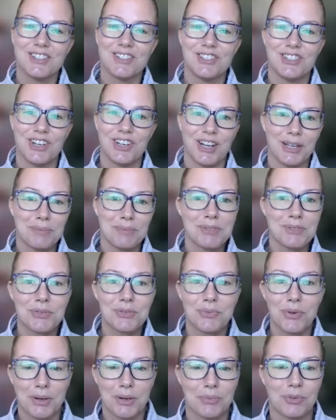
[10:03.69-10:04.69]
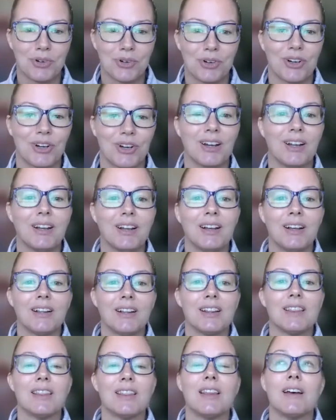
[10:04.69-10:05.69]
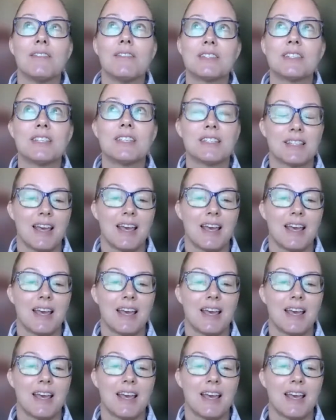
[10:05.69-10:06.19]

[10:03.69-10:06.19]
James Wedmore, loves to